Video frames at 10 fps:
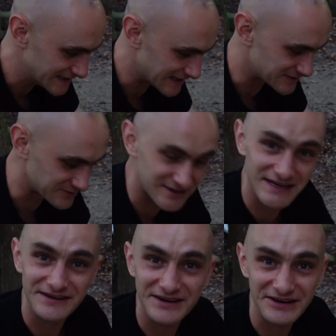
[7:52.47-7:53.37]
and to
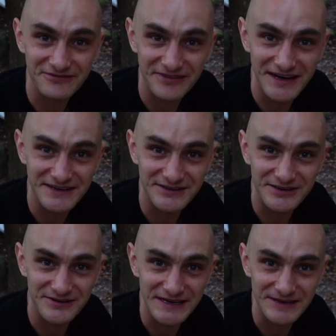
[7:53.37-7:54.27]
get our fire
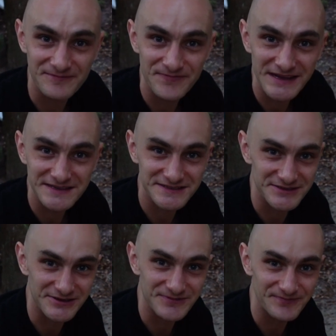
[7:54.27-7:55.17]
going.
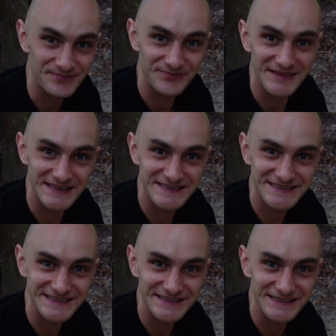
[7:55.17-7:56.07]
So
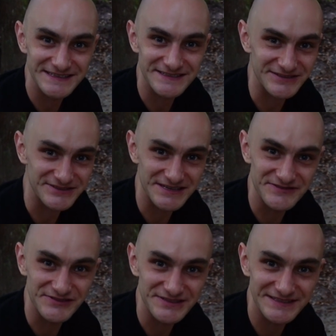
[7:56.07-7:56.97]
this is a
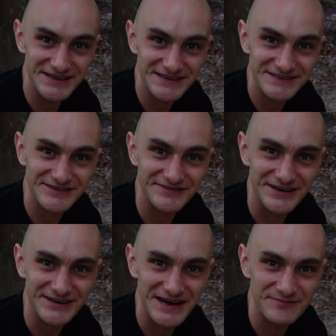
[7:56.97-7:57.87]
successful start of
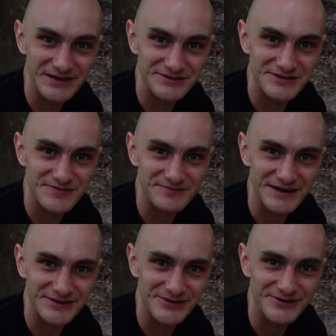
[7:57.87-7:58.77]
our camping trip in
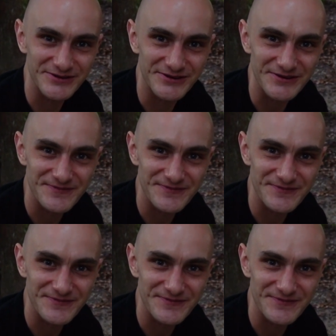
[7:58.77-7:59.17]
Mandokoro.